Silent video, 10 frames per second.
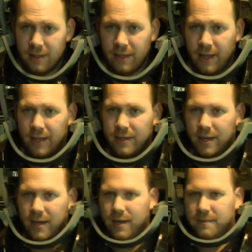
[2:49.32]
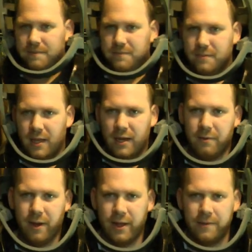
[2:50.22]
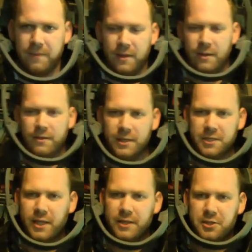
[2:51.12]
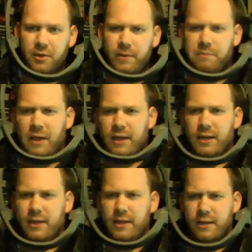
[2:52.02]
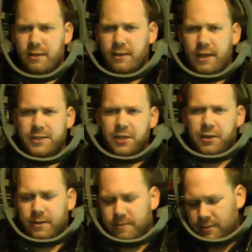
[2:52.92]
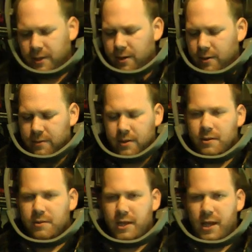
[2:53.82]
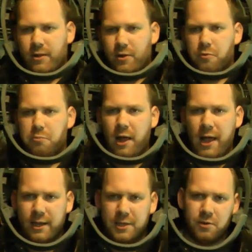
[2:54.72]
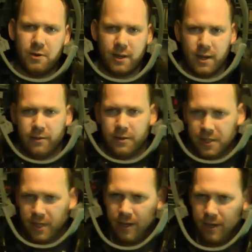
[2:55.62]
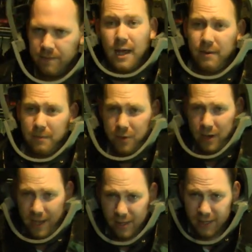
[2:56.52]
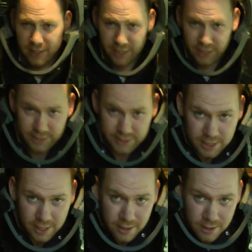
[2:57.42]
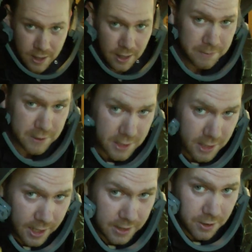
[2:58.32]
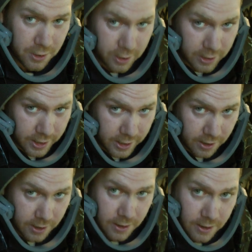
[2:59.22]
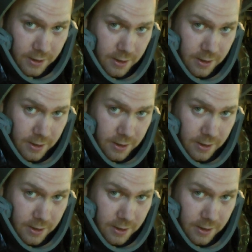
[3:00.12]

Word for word: And um, anyway, this thing's going to be painted as you can, you know, the, the yellow, black sort of color scheme. I'm going to put LEDs up inside the hood here.